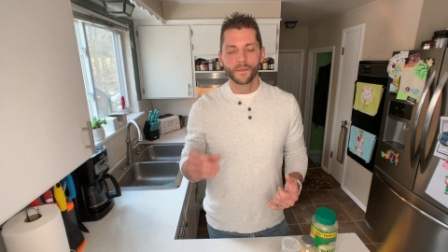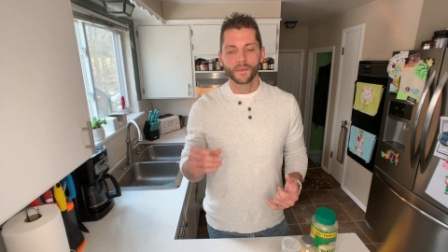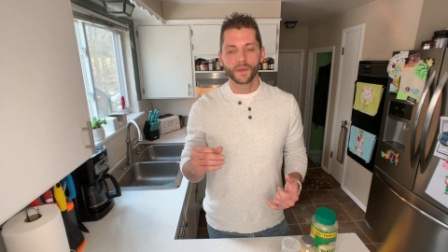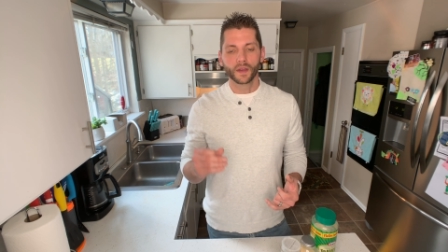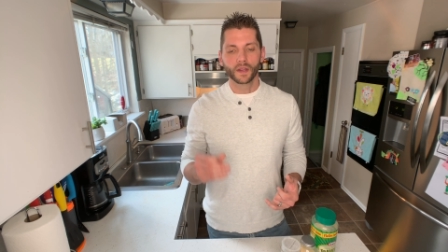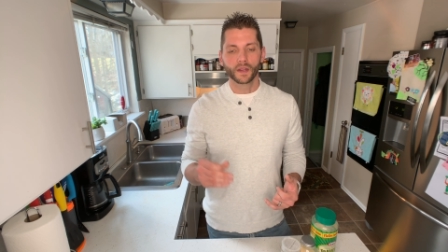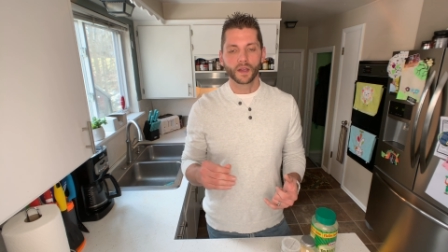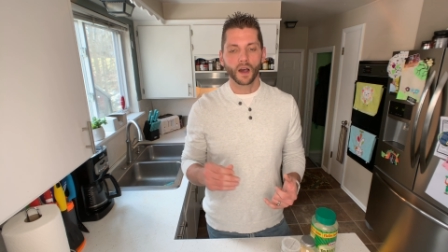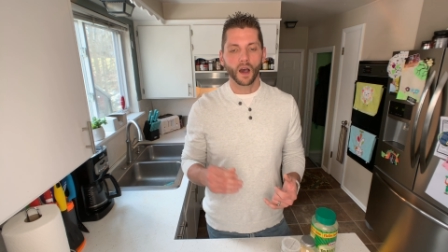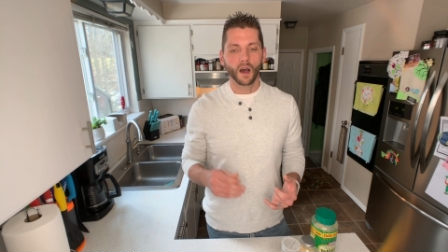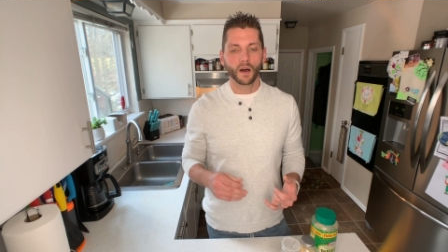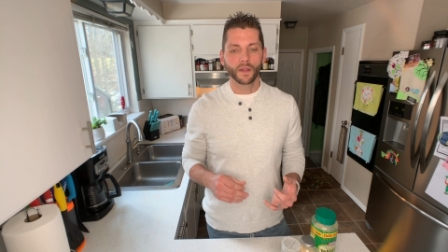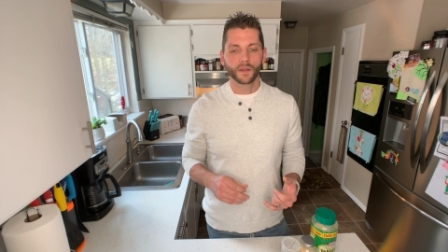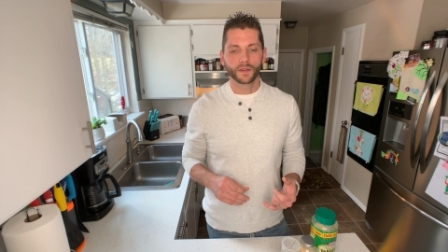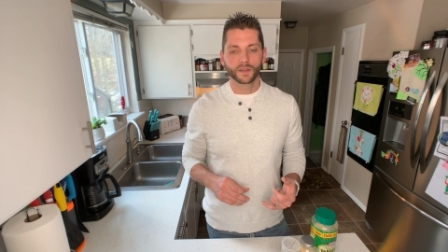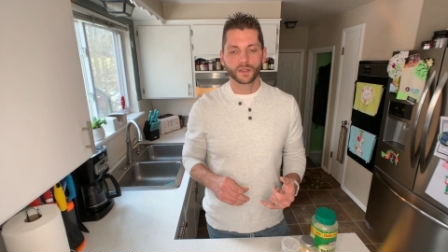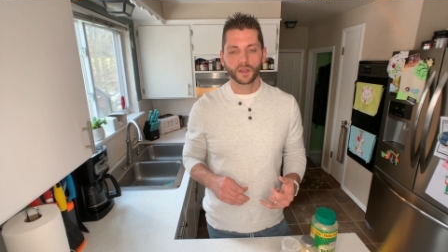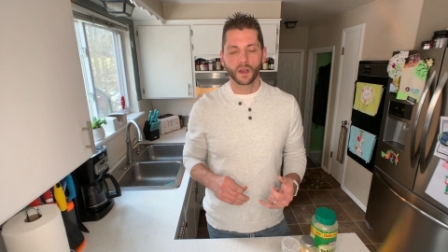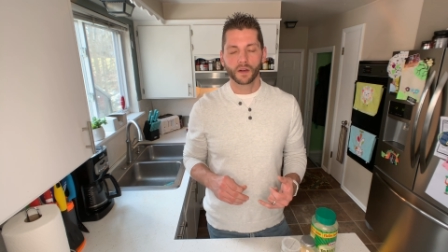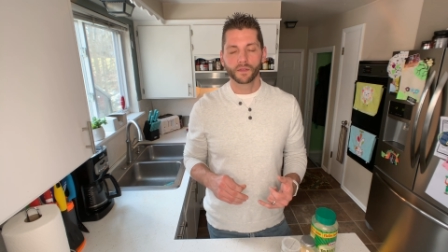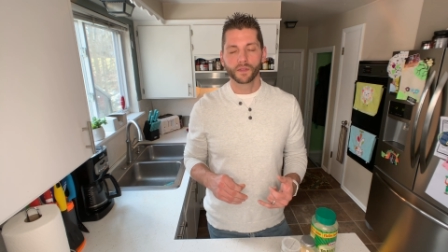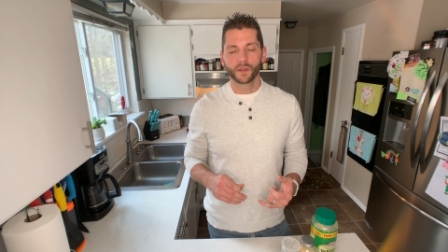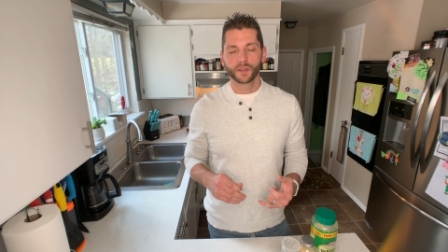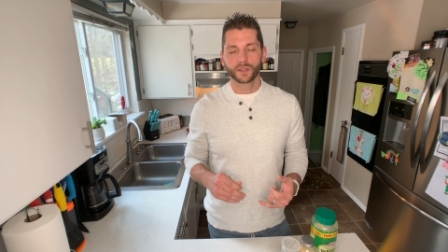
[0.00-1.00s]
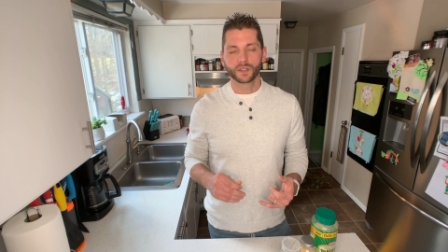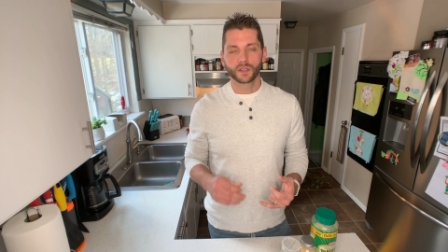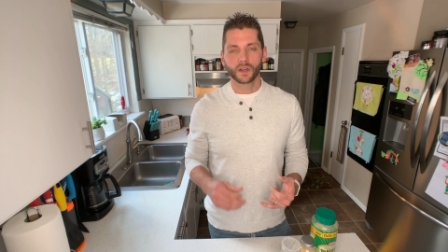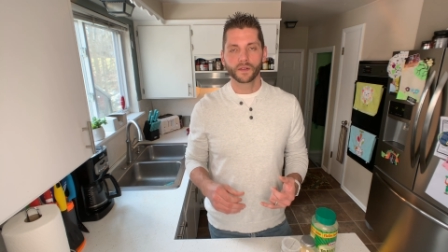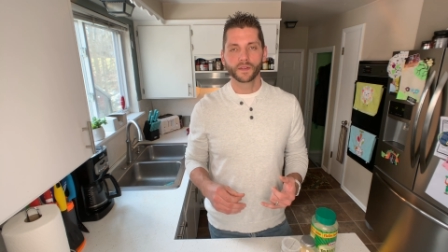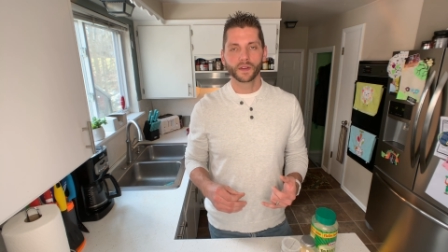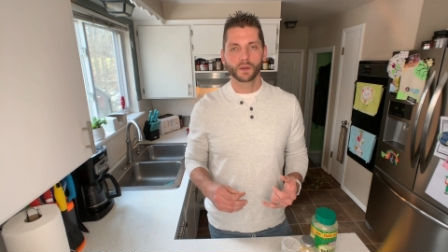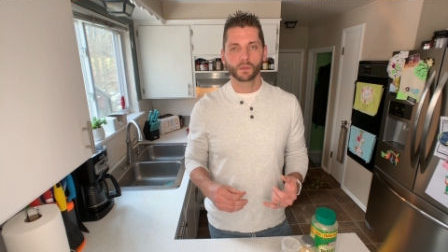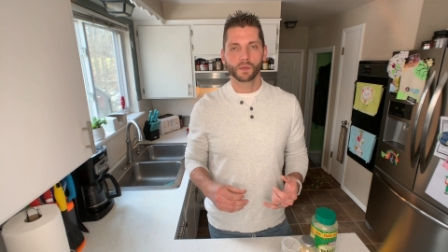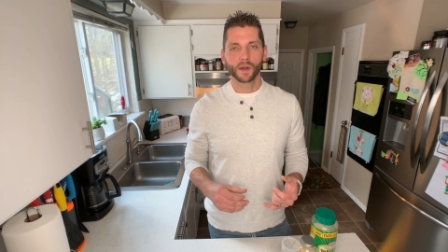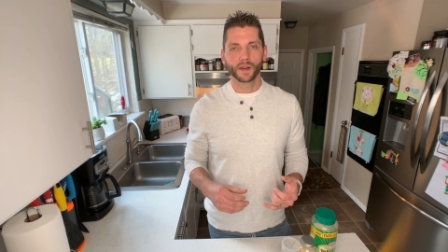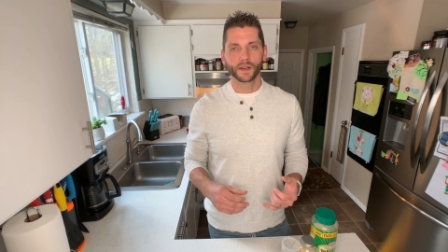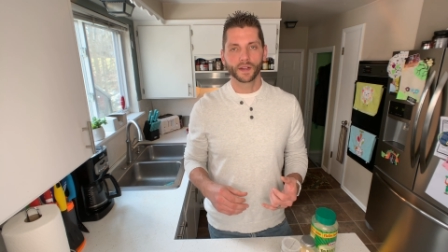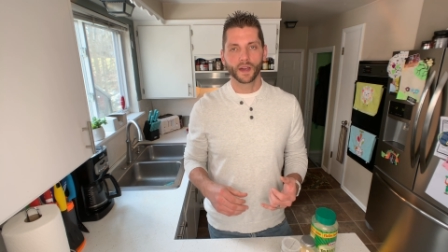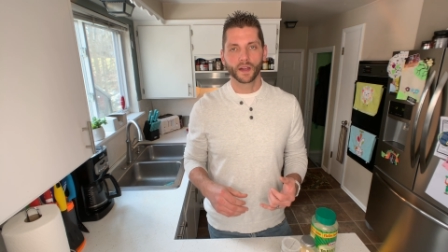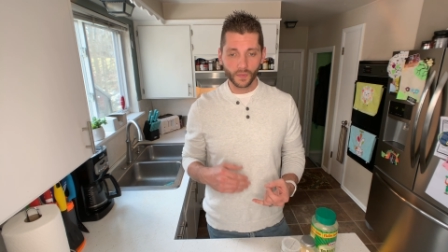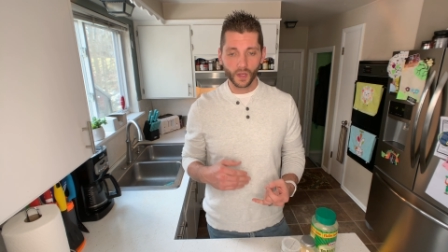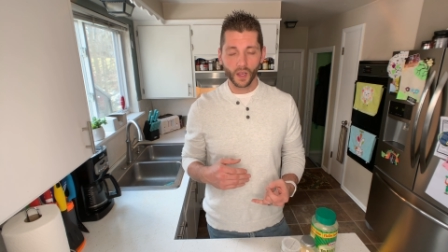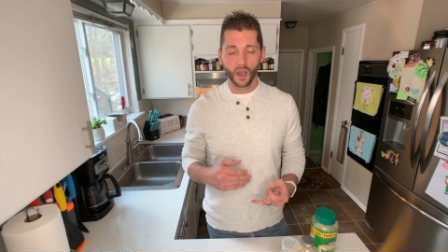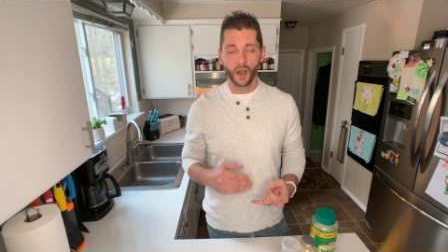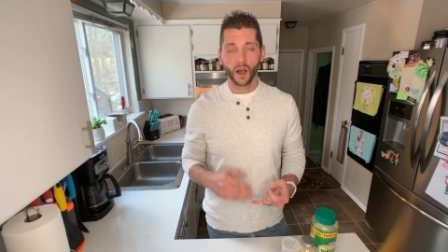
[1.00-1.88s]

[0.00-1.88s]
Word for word: And all this, of those serving breakdown: